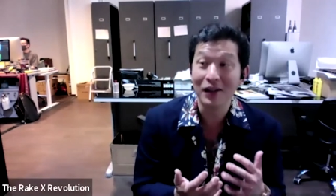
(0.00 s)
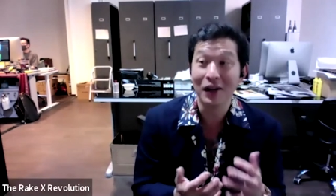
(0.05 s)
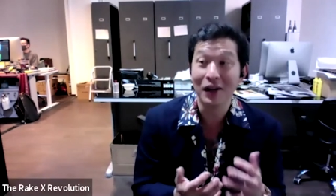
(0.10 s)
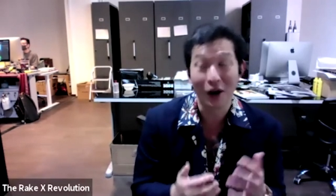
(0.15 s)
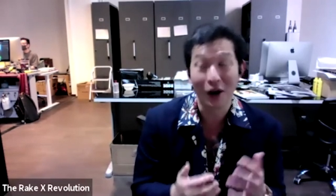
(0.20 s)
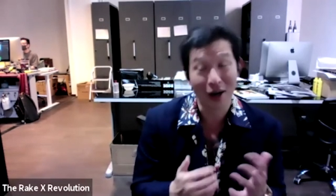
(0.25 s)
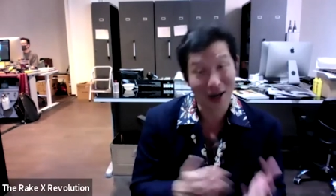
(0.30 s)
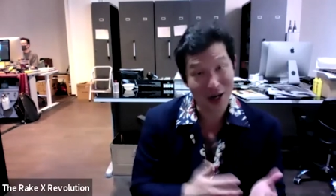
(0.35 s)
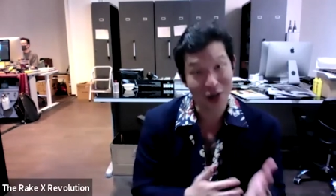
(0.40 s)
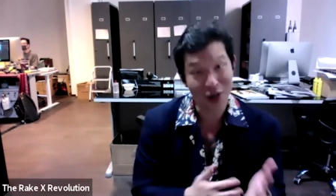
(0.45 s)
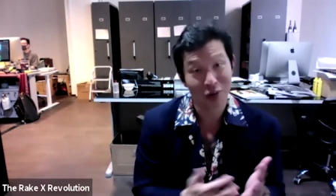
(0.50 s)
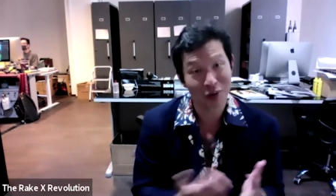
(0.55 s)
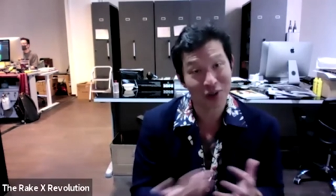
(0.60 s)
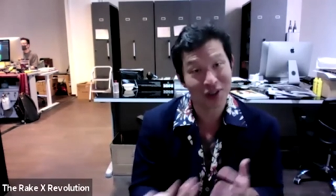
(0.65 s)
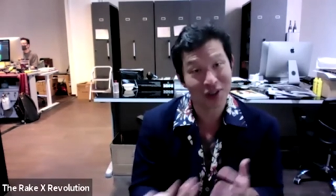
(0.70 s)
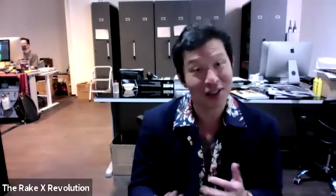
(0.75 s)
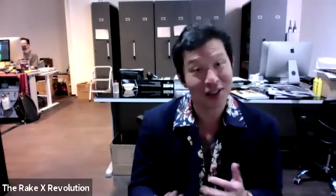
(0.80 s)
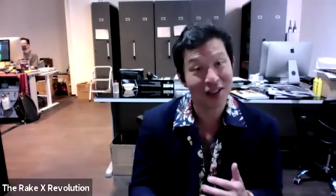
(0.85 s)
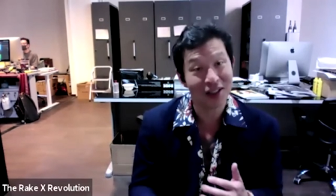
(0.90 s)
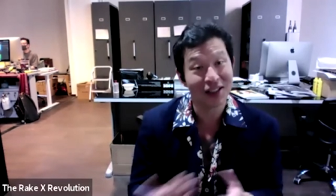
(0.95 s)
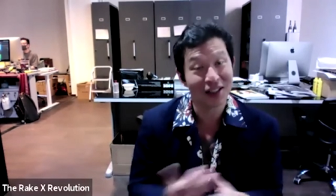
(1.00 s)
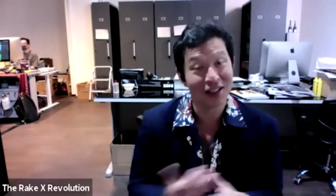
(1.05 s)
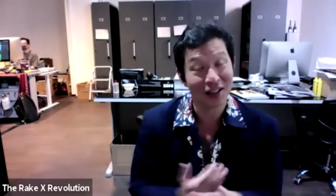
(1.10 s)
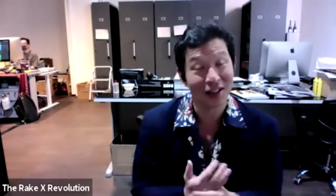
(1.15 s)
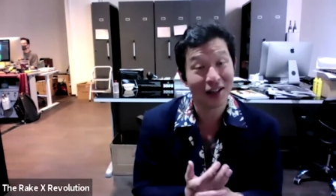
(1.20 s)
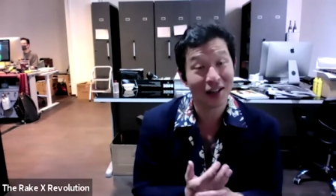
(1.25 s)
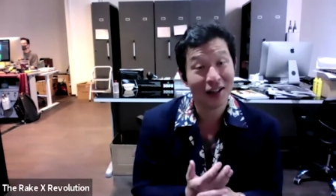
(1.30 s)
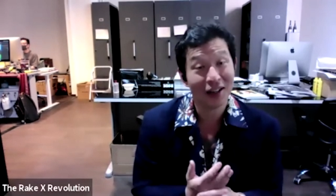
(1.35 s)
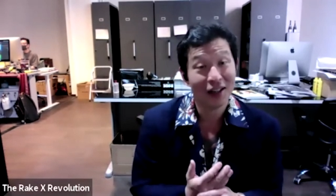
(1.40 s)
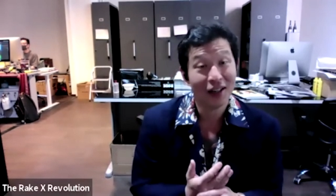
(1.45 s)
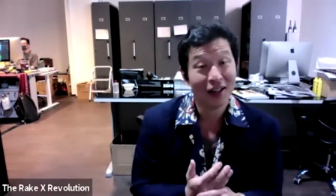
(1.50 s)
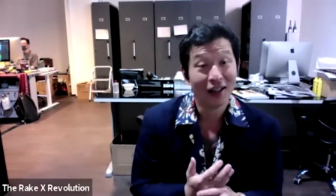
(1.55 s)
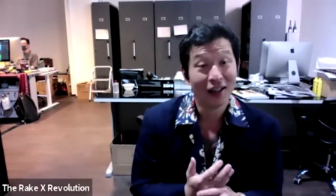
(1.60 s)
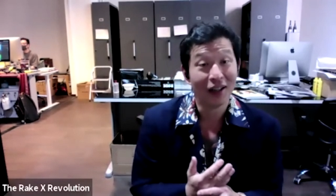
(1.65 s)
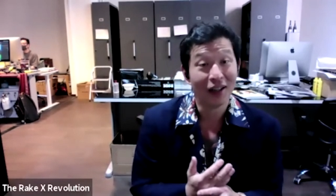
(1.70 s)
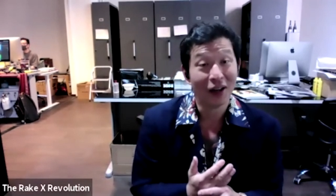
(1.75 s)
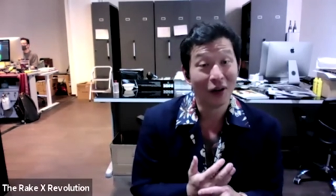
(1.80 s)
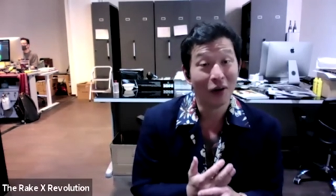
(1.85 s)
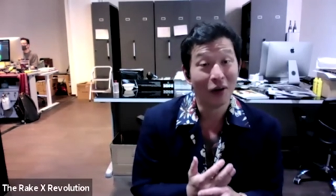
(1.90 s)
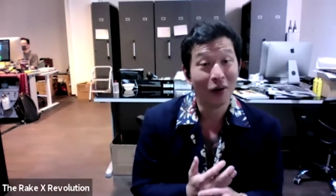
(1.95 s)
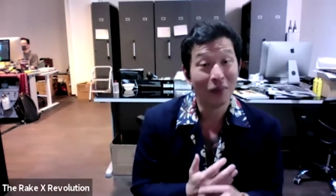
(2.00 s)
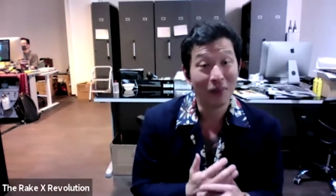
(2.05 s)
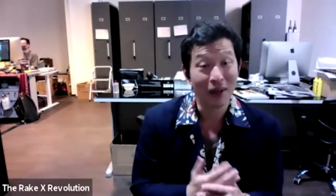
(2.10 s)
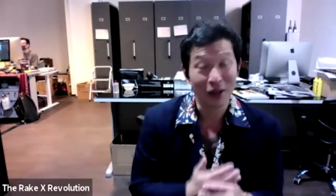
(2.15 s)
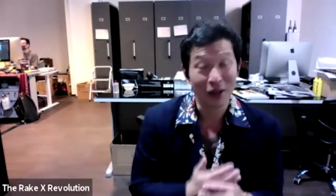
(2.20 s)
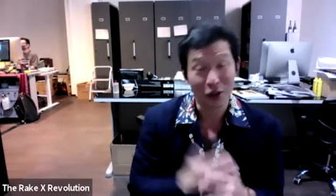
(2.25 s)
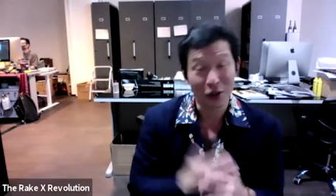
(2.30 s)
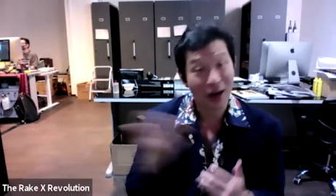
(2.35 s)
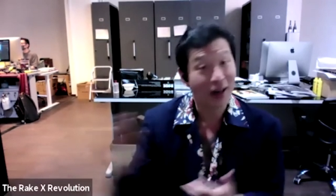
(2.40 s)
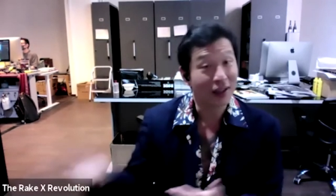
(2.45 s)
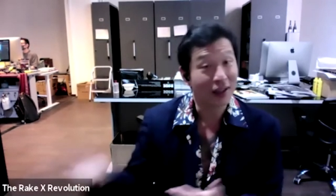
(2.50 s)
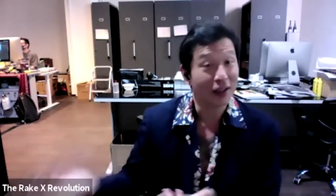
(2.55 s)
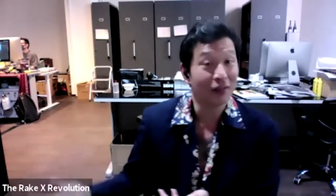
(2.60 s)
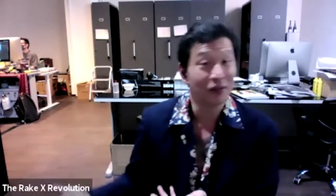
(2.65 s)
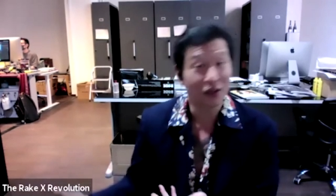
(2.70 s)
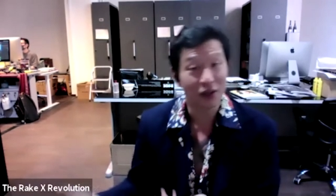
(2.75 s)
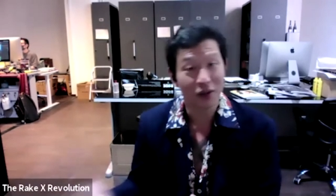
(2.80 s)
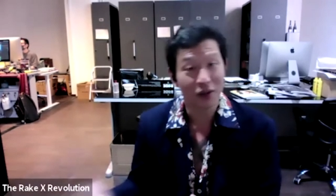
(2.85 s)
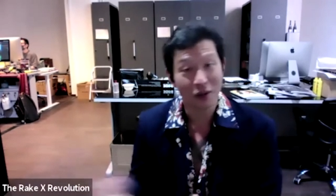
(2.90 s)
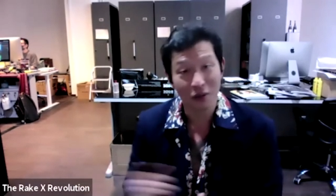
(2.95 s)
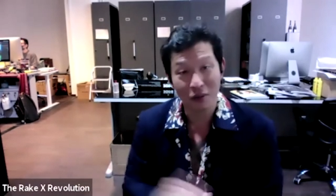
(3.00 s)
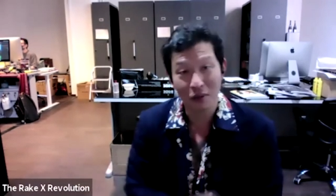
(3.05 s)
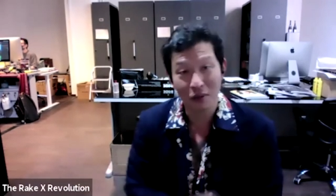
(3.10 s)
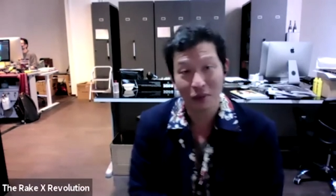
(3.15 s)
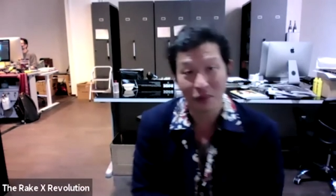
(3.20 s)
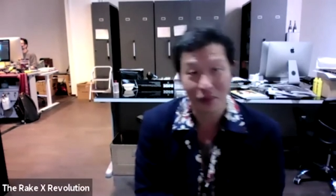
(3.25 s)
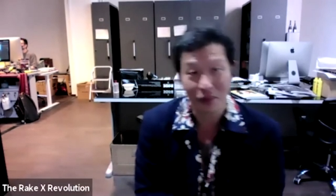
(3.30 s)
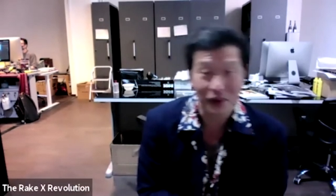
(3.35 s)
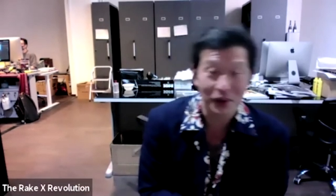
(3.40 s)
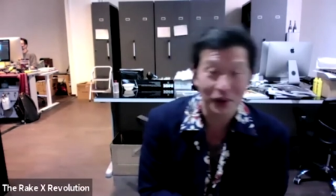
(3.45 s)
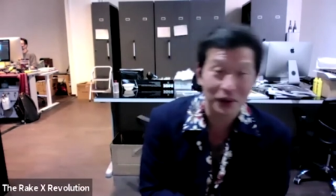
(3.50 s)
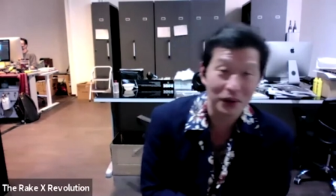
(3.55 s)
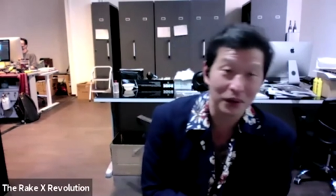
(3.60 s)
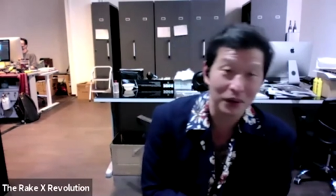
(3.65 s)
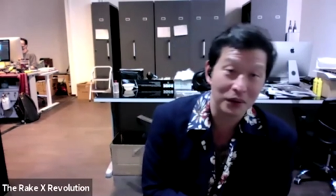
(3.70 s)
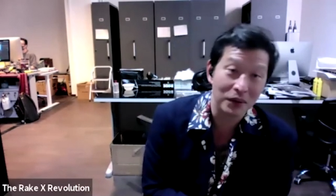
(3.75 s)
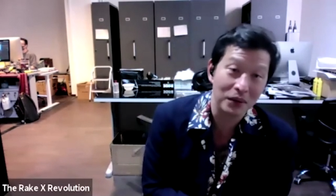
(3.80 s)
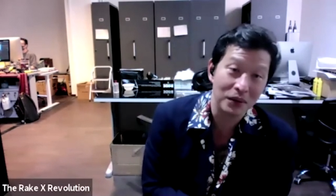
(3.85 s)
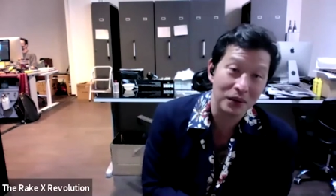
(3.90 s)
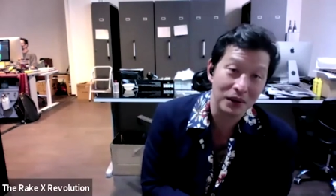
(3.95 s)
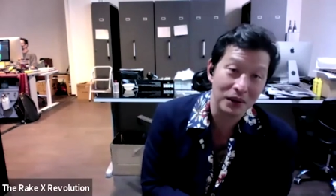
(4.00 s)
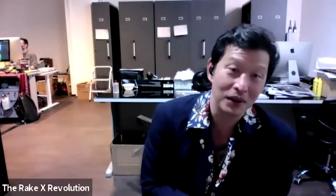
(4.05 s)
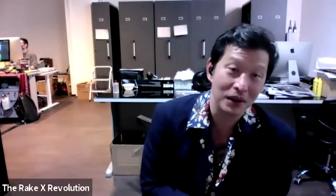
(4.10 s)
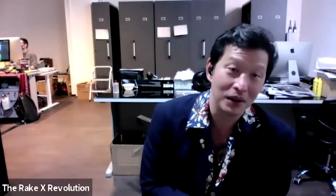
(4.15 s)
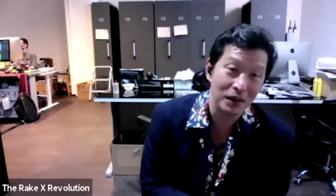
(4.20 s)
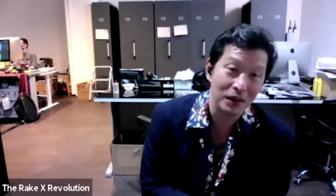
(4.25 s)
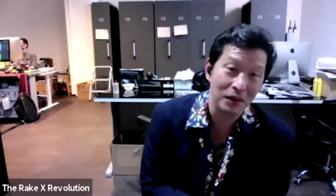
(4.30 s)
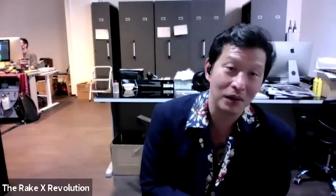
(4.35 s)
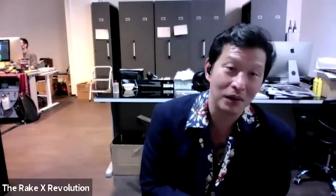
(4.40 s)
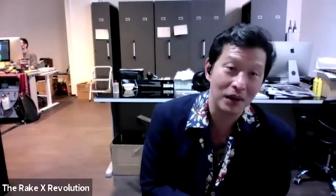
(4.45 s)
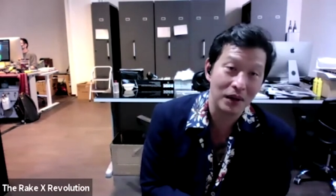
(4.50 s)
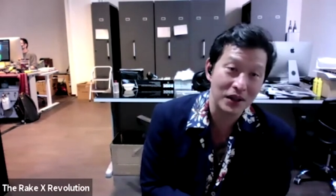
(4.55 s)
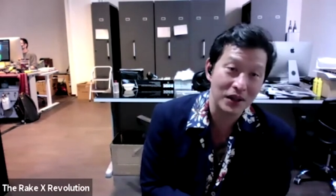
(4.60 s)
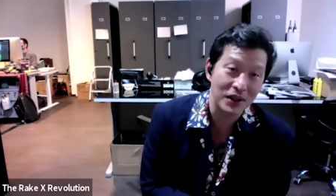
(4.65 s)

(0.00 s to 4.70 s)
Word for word: men are interested to, you know, be attractive to to the,